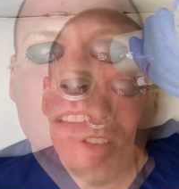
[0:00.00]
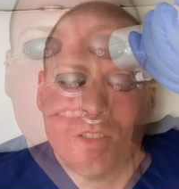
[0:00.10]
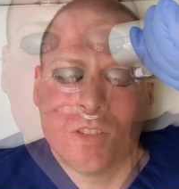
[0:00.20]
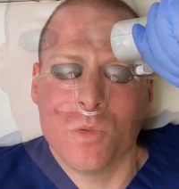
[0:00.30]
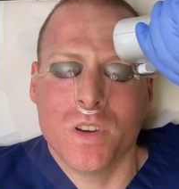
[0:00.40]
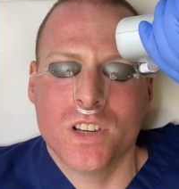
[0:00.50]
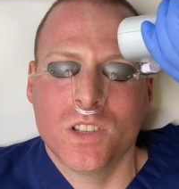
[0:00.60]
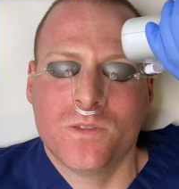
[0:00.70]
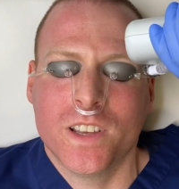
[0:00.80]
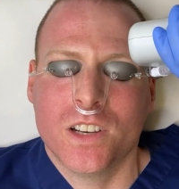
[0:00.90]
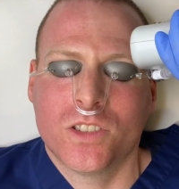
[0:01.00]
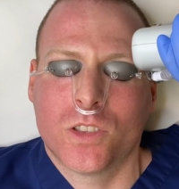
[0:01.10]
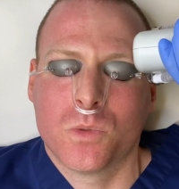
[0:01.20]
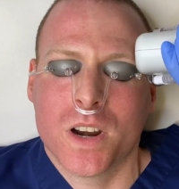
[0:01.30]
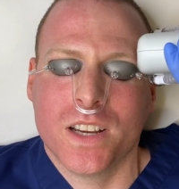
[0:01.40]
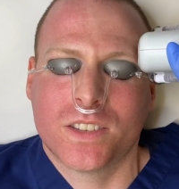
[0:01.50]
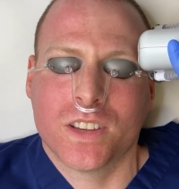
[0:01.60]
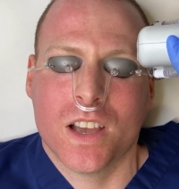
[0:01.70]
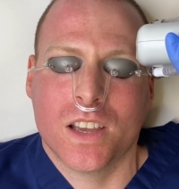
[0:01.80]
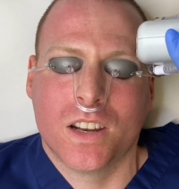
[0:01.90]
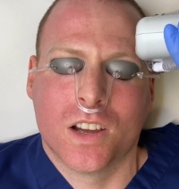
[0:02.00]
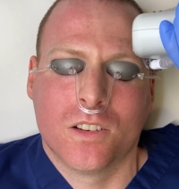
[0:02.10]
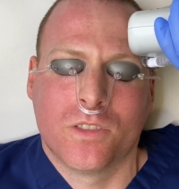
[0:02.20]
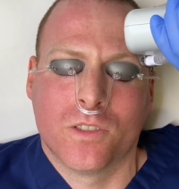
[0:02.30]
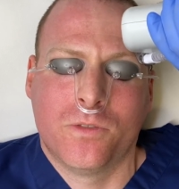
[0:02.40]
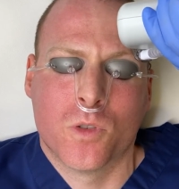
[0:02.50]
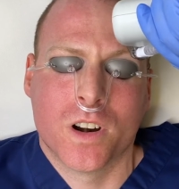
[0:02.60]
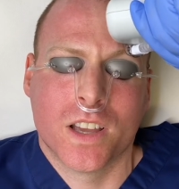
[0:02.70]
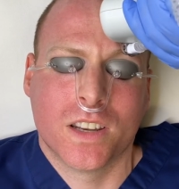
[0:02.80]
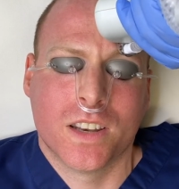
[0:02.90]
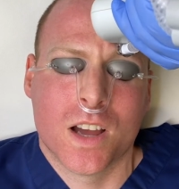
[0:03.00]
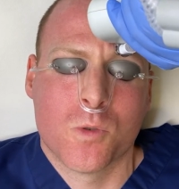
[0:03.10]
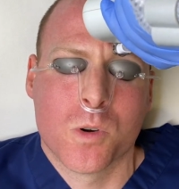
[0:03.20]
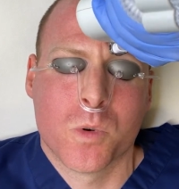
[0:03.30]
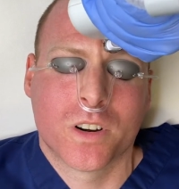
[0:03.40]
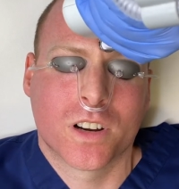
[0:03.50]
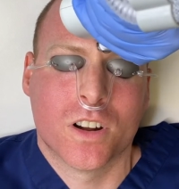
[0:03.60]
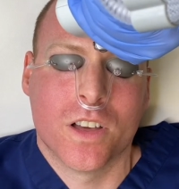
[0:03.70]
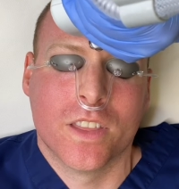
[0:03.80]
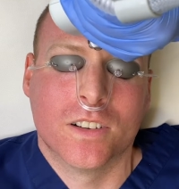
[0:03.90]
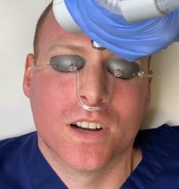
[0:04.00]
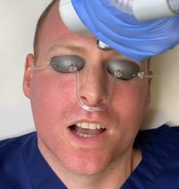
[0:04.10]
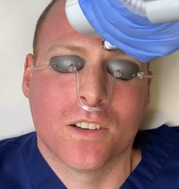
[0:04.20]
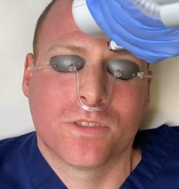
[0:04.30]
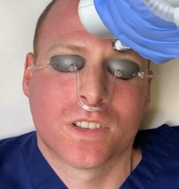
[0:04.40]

So we just finished the right side of the forehead, and now we're working on the left.